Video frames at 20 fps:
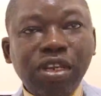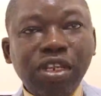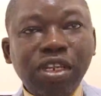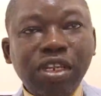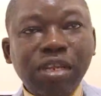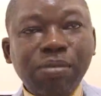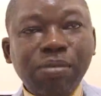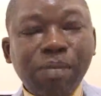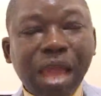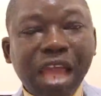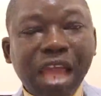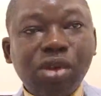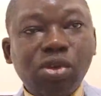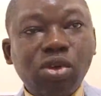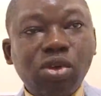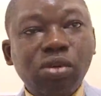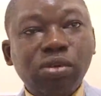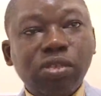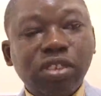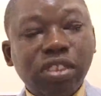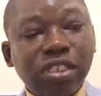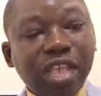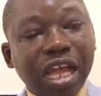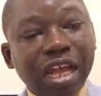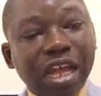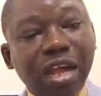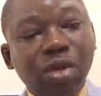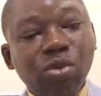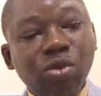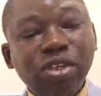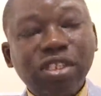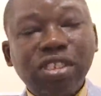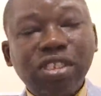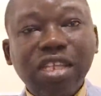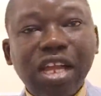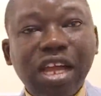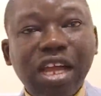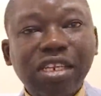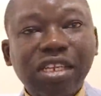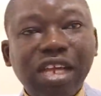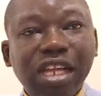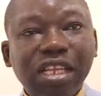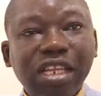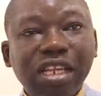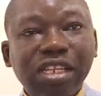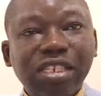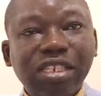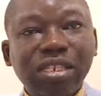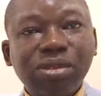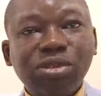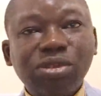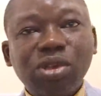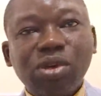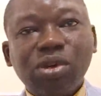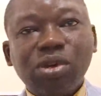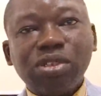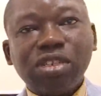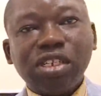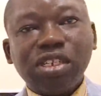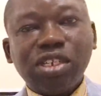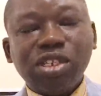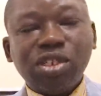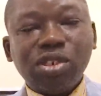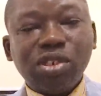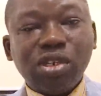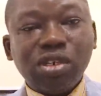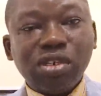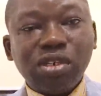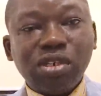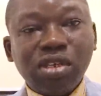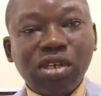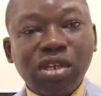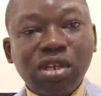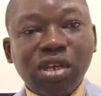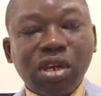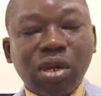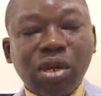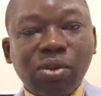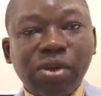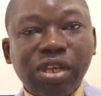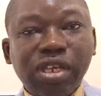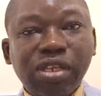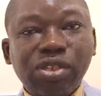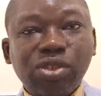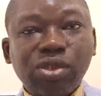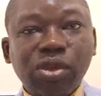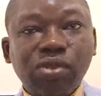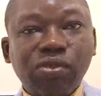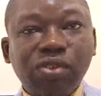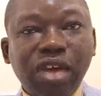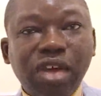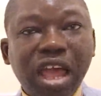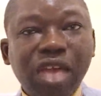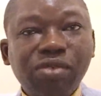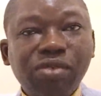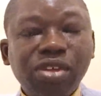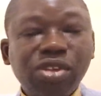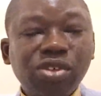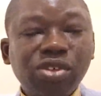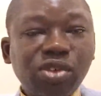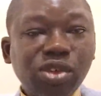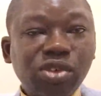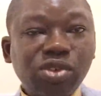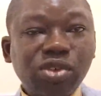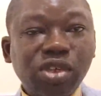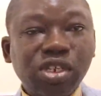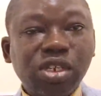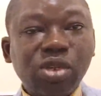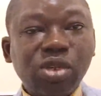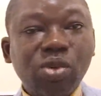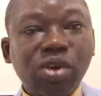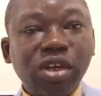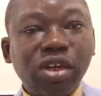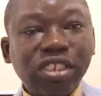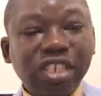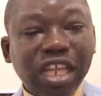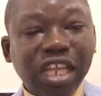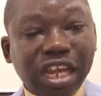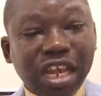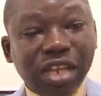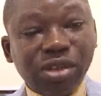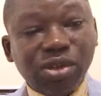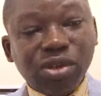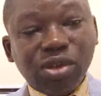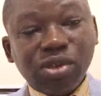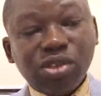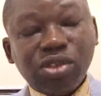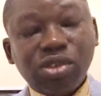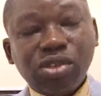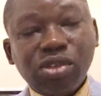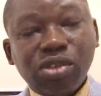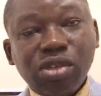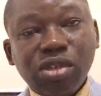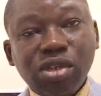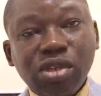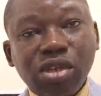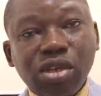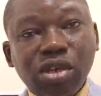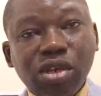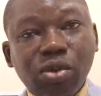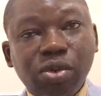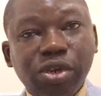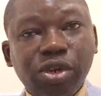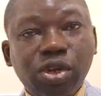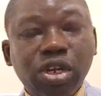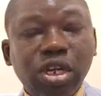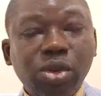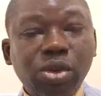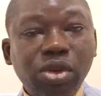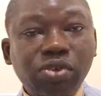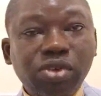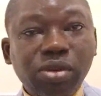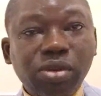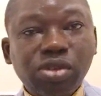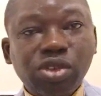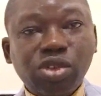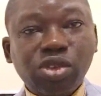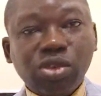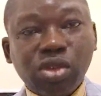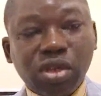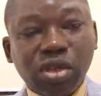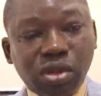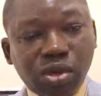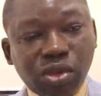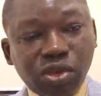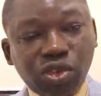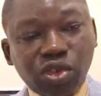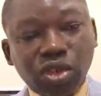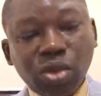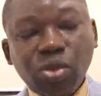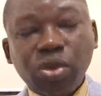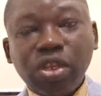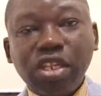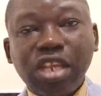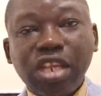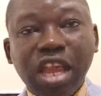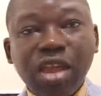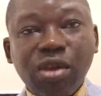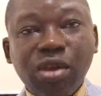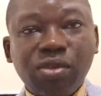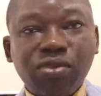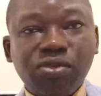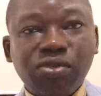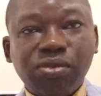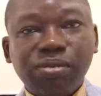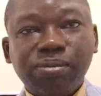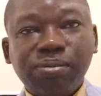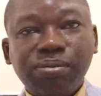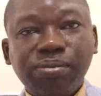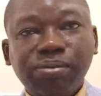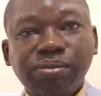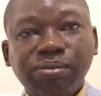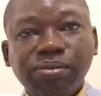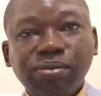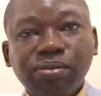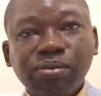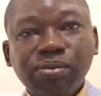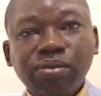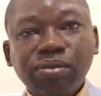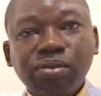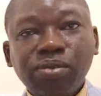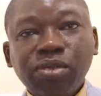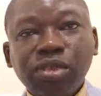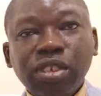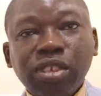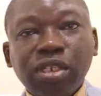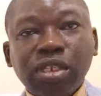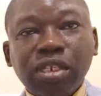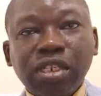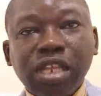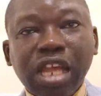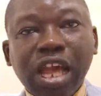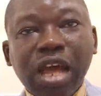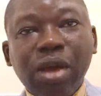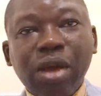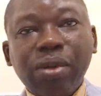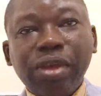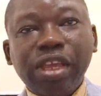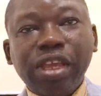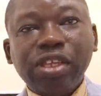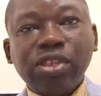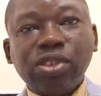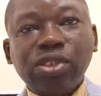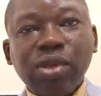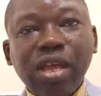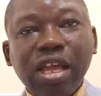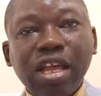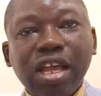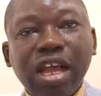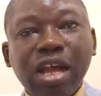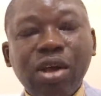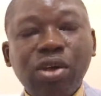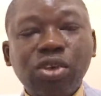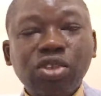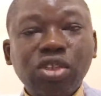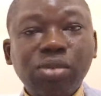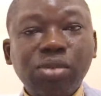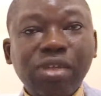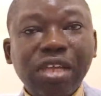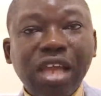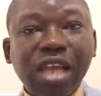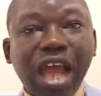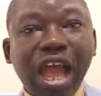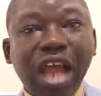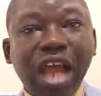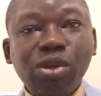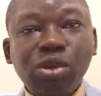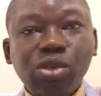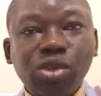in the abstract. Use past tense because the abstract you are reporting. For methods and results, present tense for background and conclusion.